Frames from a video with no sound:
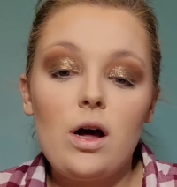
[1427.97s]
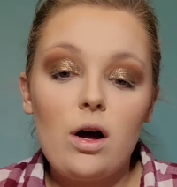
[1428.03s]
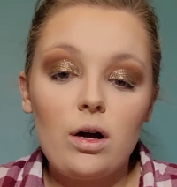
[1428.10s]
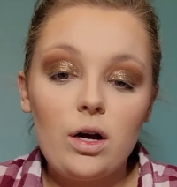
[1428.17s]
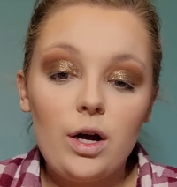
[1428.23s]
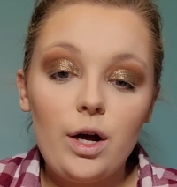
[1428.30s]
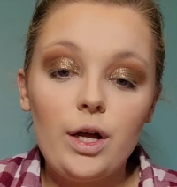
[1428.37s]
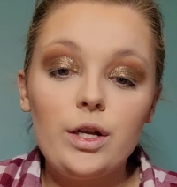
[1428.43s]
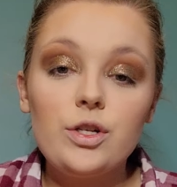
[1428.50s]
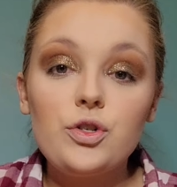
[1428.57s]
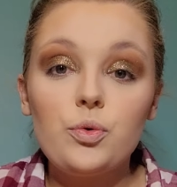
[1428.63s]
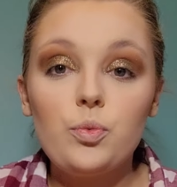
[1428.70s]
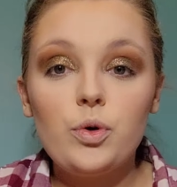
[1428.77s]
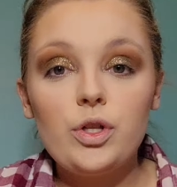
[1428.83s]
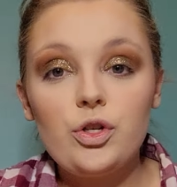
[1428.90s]
not cut
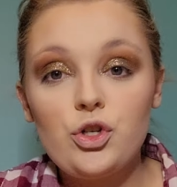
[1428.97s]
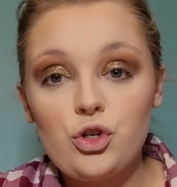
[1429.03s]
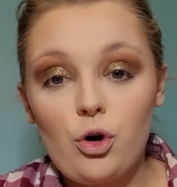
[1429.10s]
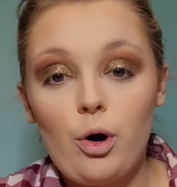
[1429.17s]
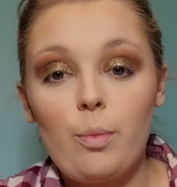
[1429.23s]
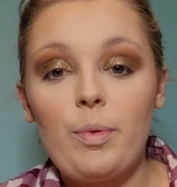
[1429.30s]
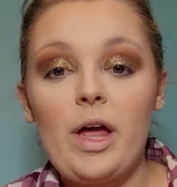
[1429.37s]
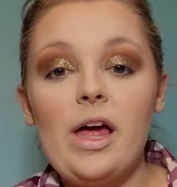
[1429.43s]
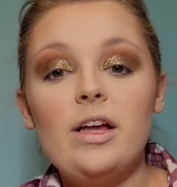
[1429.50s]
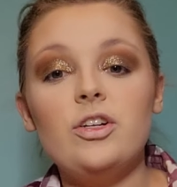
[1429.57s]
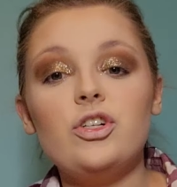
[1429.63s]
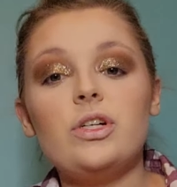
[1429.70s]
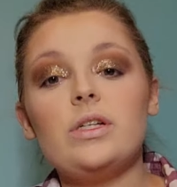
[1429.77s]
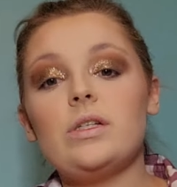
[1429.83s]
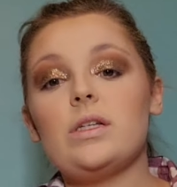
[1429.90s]
with sharp
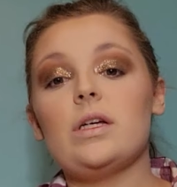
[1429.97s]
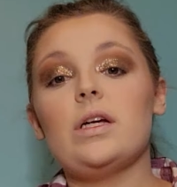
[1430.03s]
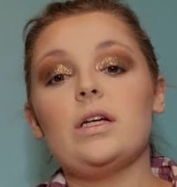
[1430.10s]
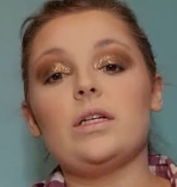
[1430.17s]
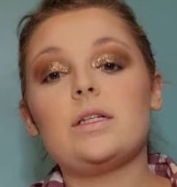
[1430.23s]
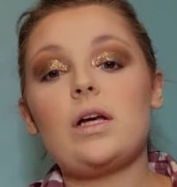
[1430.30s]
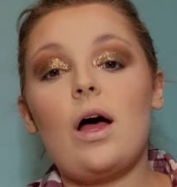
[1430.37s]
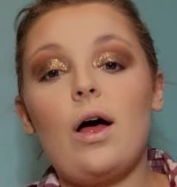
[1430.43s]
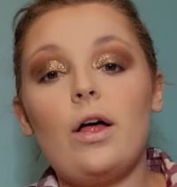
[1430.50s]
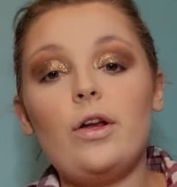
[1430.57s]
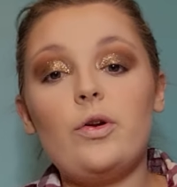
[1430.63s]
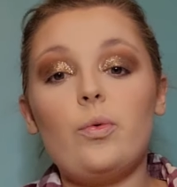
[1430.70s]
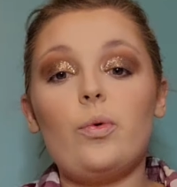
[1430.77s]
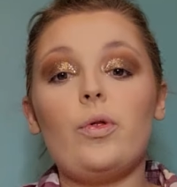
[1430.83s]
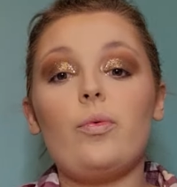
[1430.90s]
edges, it is
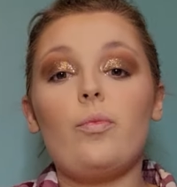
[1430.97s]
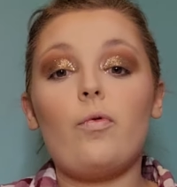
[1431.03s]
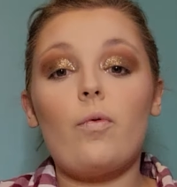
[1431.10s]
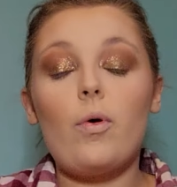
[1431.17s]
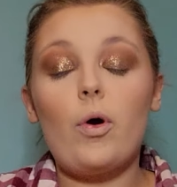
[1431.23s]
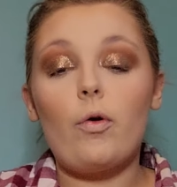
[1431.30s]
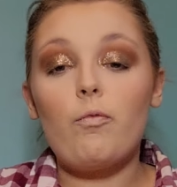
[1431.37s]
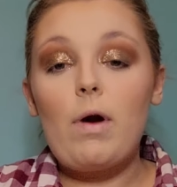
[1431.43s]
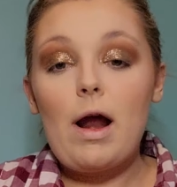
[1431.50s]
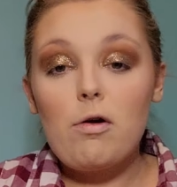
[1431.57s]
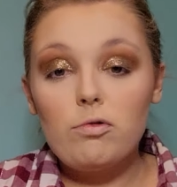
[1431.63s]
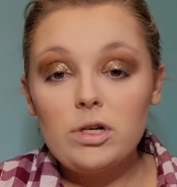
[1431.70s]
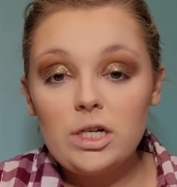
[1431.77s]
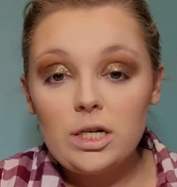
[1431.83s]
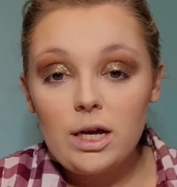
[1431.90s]
cut with more
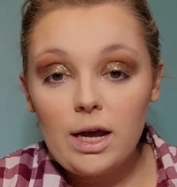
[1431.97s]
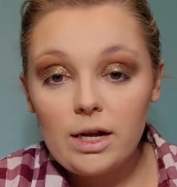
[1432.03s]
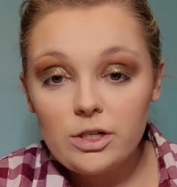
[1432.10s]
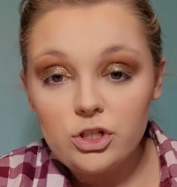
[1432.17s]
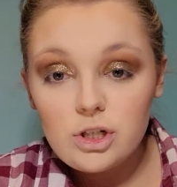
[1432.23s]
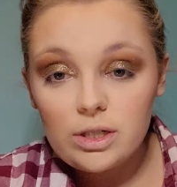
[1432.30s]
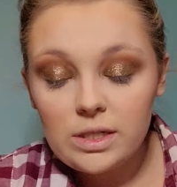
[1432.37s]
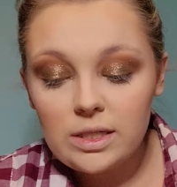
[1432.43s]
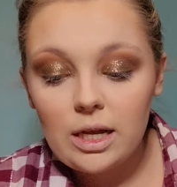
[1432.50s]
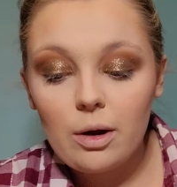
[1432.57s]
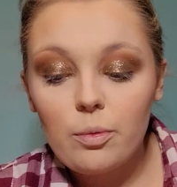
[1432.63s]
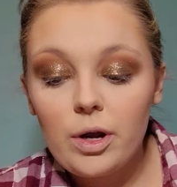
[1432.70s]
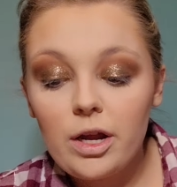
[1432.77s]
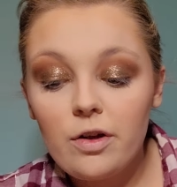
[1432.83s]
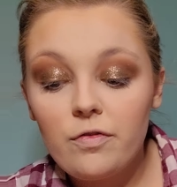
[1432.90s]
rounded edges.
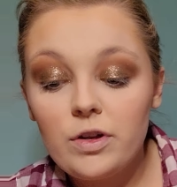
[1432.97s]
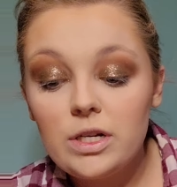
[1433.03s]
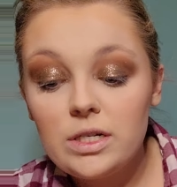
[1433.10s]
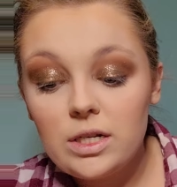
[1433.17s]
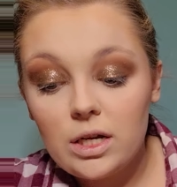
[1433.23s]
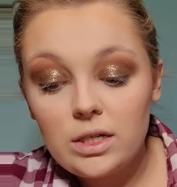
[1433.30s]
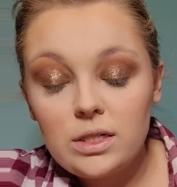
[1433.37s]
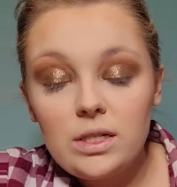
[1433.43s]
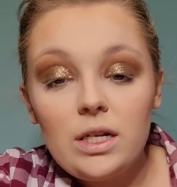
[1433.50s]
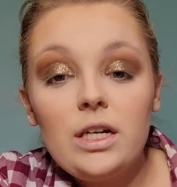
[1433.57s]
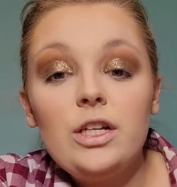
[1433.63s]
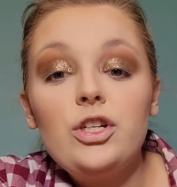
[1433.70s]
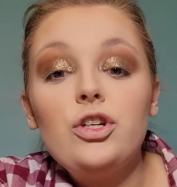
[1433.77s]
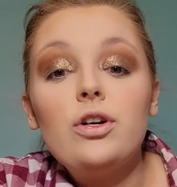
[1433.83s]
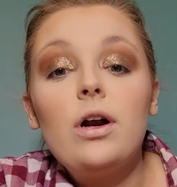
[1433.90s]
That way if it does
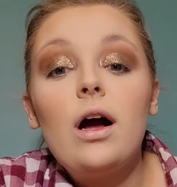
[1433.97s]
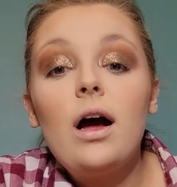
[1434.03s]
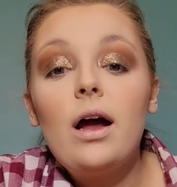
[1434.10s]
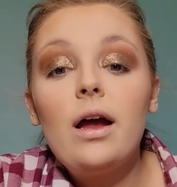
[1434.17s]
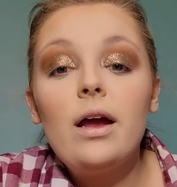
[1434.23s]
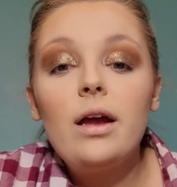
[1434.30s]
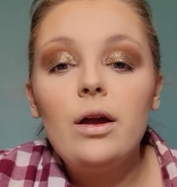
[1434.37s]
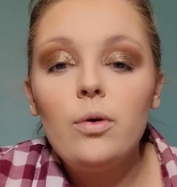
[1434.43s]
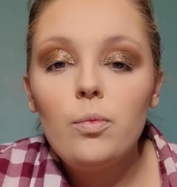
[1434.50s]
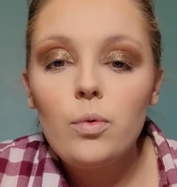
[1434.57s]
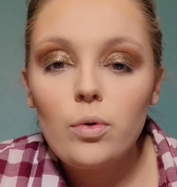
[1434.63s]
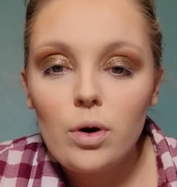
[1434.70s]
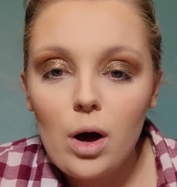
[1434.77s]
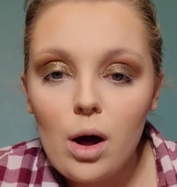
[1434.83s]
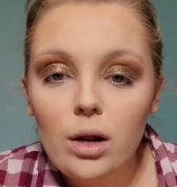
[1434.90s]
get in your eye, it
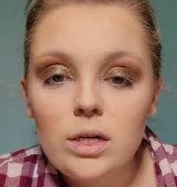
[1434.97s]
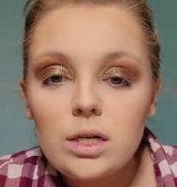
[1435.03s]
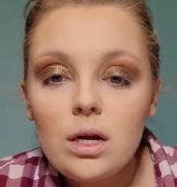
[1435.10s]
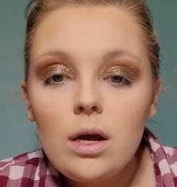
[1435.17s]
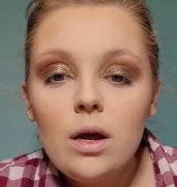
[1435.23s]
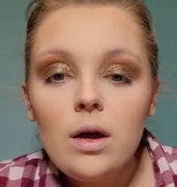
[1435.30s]
will not